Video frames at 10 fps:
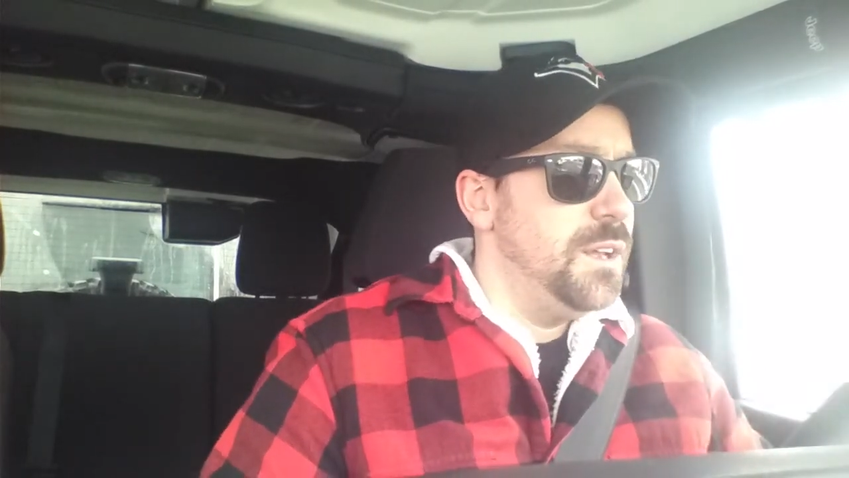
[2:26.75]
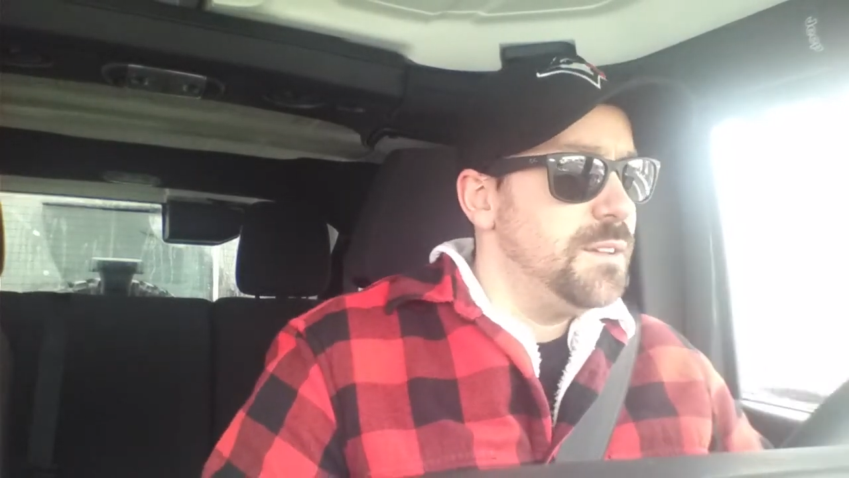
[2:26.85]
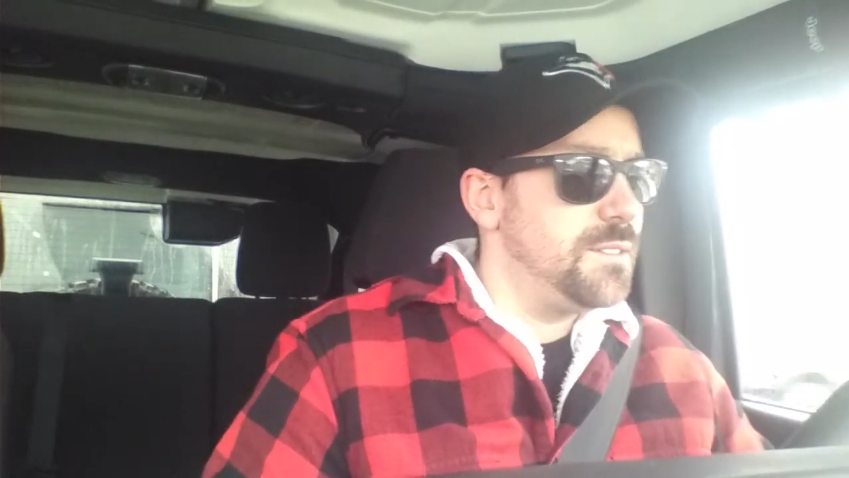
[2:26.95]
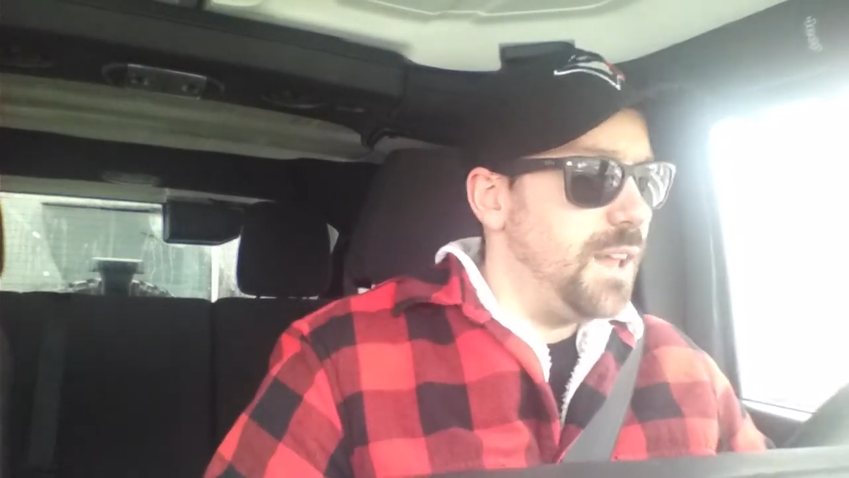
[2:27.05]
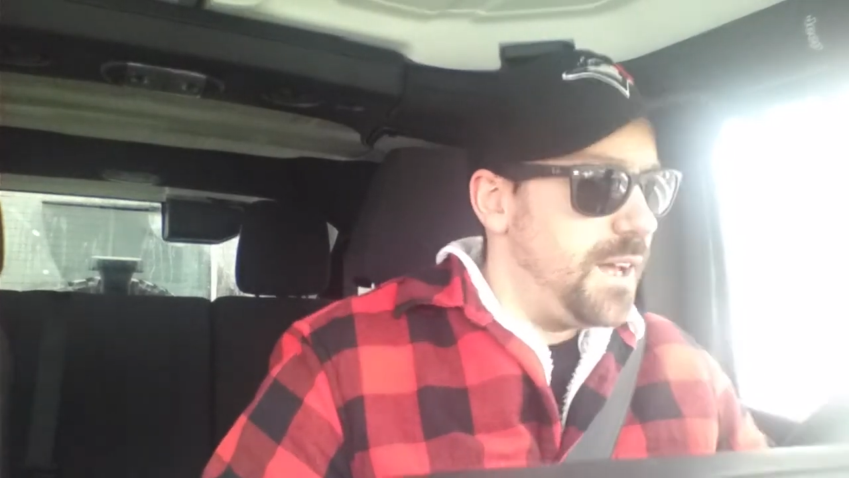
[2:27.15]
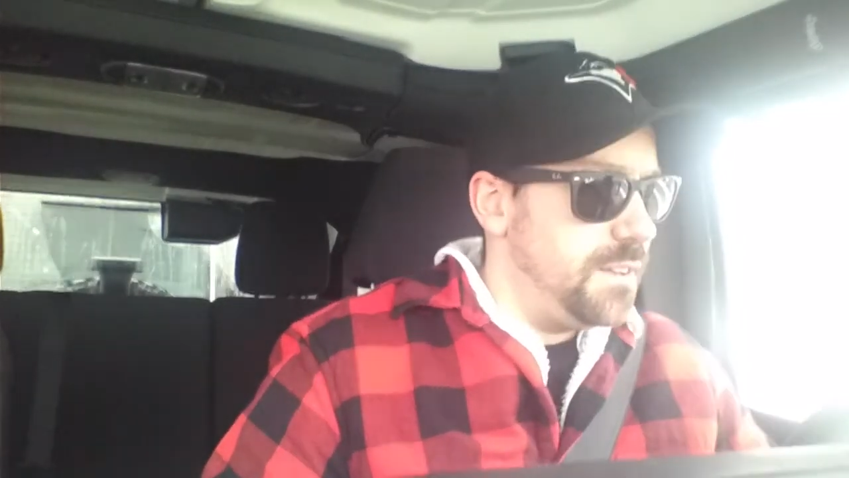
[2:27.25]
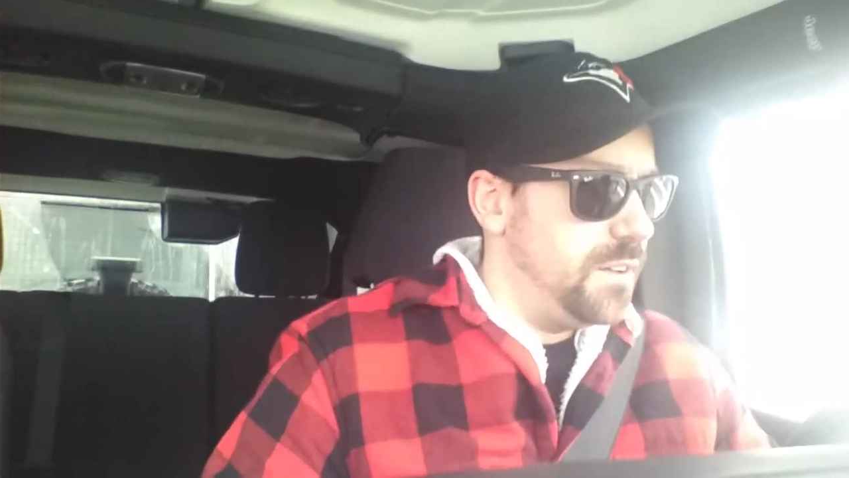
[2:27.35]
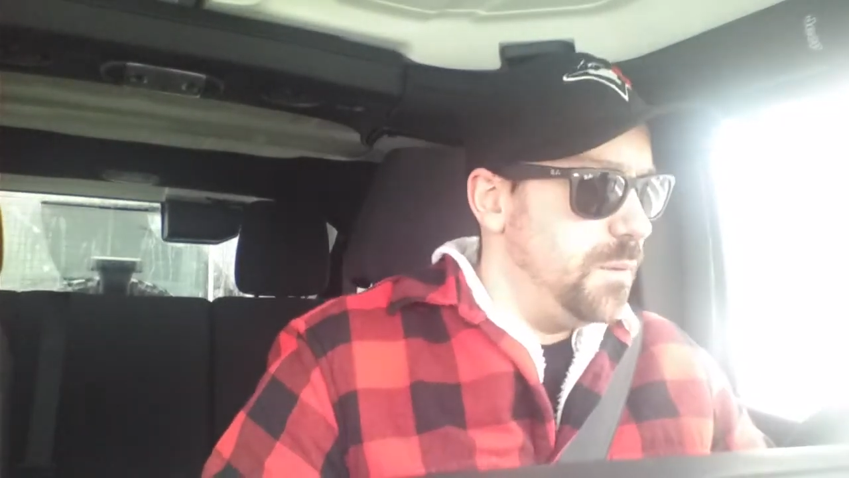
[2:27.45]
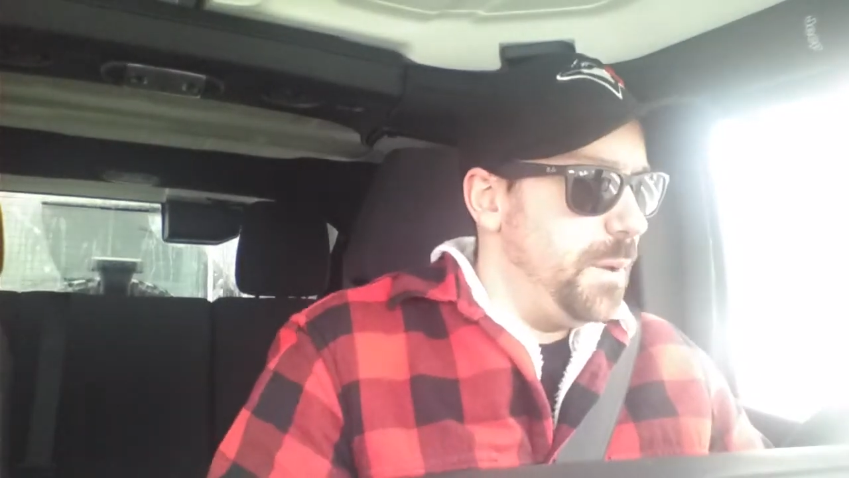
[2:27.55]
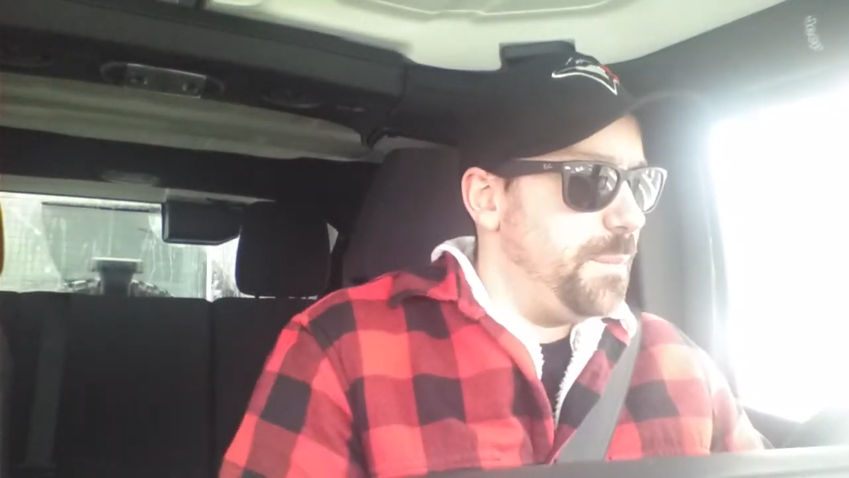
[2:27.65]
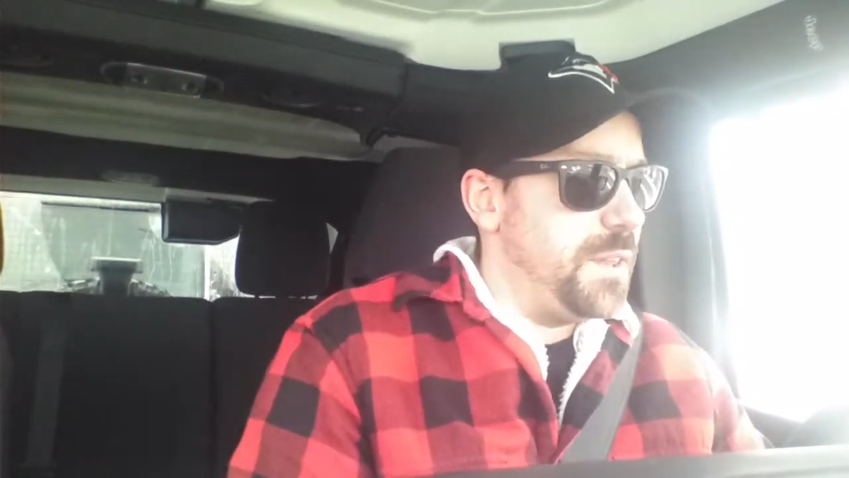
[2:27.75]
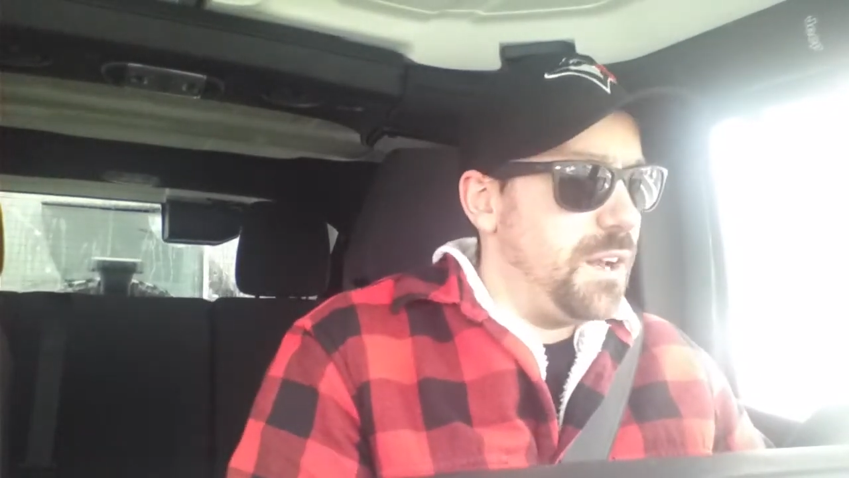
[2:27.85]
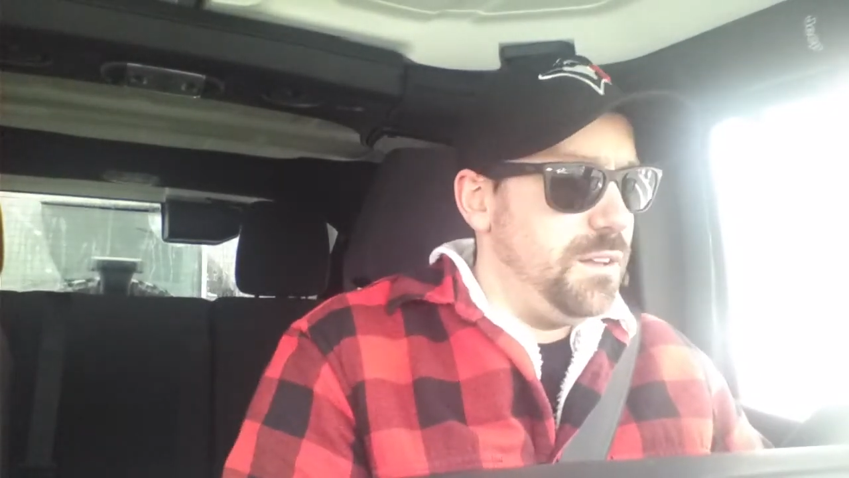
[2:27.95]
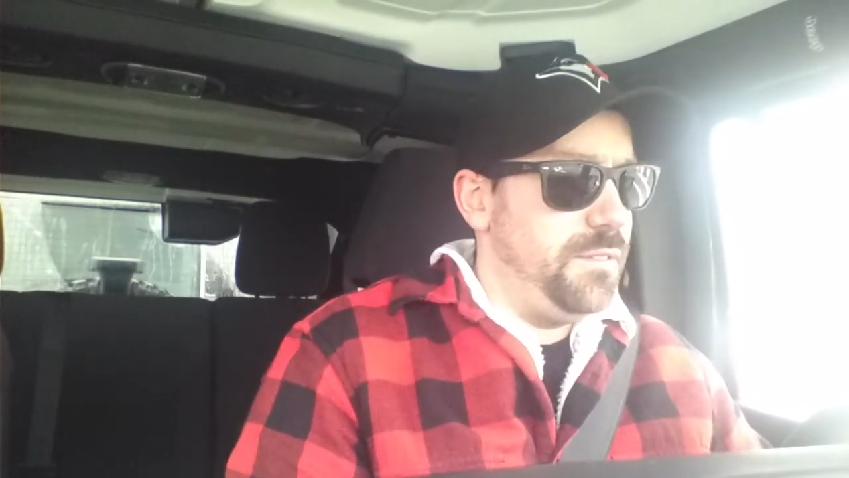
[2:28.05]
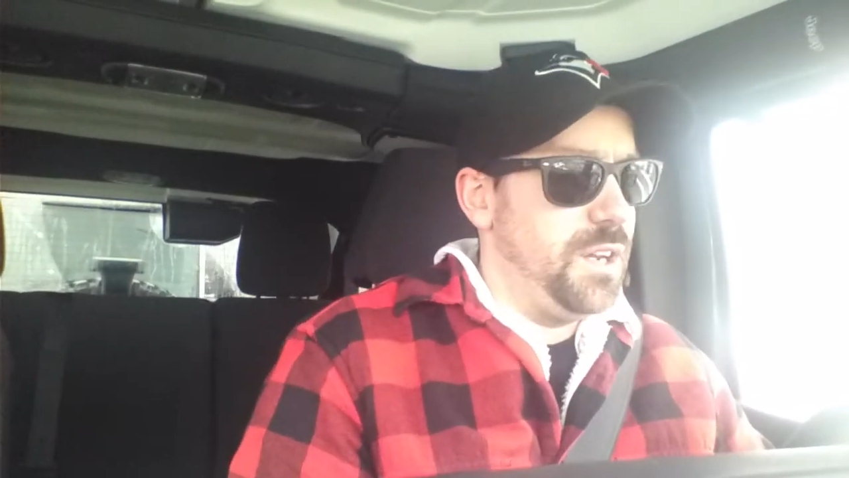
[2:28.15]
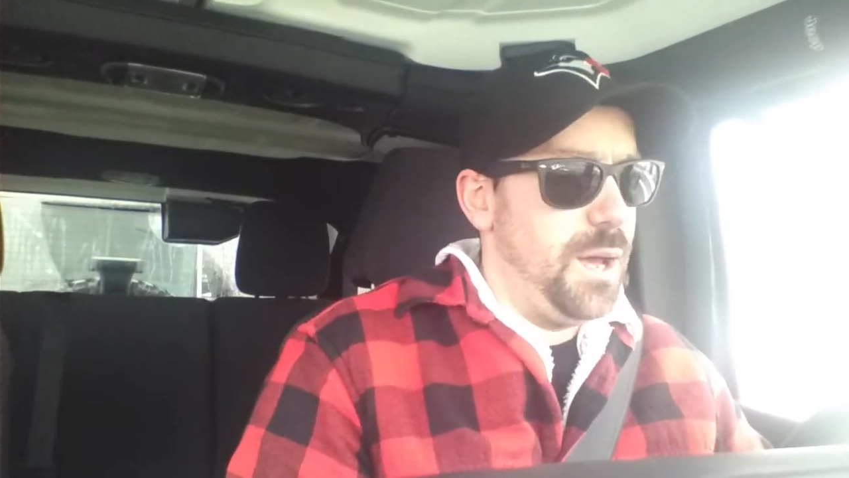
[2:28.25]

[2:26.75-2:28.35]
slide a little bit, but that'll even